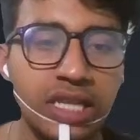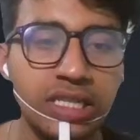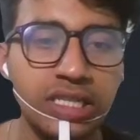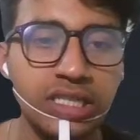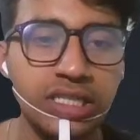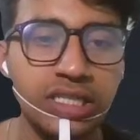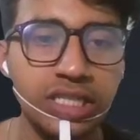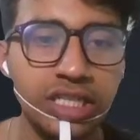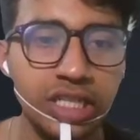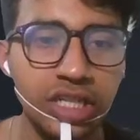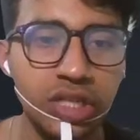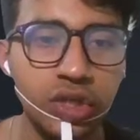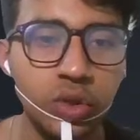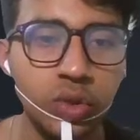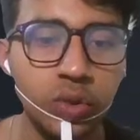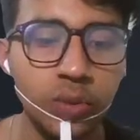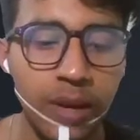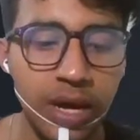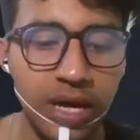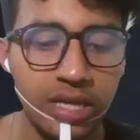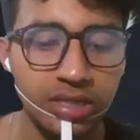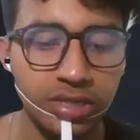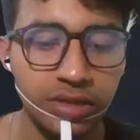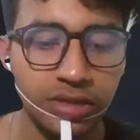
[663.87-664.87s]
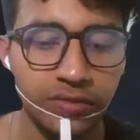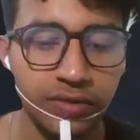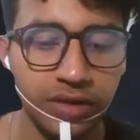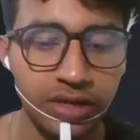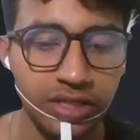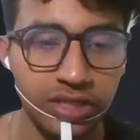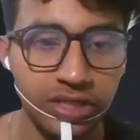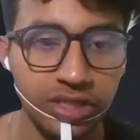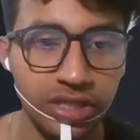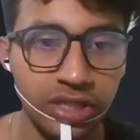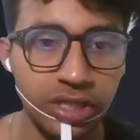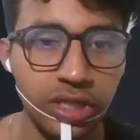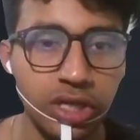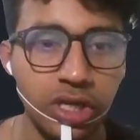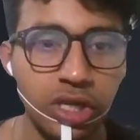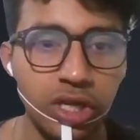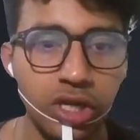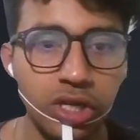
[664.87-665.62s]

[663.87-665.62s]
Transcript: I just need to pass the function.